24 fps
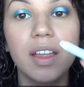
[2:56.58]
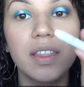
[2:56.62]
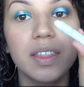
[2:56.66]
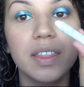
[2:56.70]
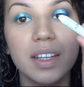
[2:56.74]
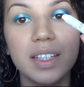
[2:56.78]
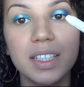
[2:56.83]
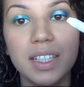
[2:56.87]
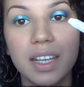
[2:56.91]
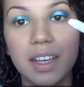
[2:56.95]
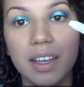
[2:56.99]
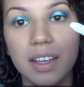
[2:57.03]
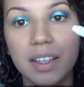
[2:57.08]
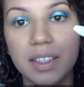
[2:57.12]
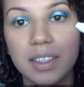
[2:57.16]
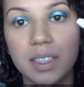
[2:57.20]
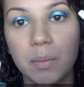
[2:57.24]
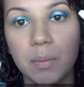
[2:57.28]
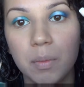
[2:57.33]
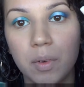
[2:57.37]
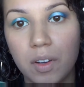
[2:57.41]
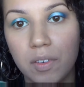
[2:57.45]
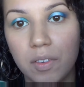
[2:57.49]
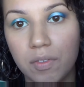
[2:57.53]
Then taking
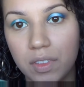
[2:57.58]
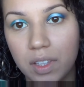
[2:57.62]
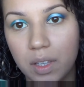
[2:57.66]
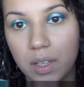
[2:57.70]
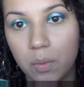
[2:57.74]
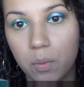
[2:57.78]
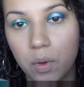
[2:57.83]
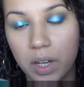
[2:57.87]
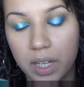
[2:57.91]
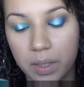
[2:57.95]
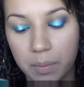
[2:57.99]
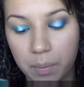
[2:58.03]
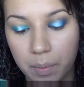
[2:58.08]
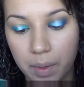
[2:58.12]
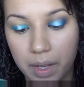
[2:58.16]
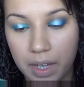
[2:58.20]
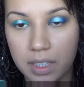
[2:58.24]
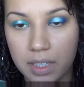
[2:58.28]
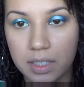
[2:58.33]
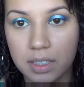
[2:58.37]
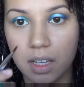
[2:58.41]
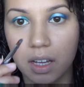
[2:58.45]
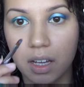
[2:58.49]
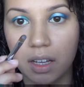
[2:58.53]
some of the white
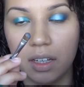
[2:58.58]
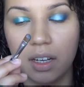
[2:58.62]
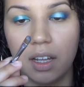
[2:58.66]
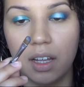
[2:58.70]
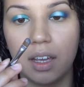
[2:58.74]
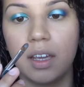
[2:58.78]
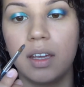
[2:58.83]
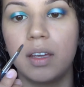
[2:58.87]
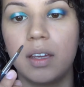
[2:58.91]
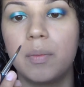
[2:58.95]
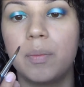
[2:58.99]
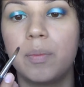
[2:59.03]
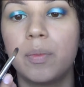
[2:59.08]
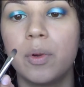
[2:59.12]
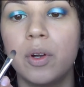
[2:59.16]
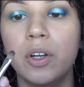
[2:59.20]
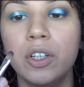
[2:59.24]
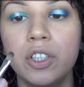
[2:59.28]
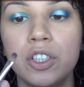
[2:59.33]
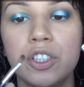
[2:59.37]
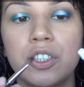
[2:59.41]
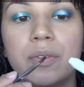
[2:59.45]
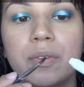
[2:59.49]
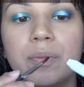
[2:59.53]
base on a
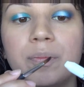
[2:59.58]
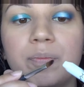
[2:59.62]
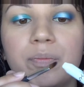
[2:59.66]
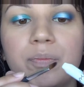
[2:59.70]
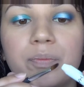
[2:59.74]
brush,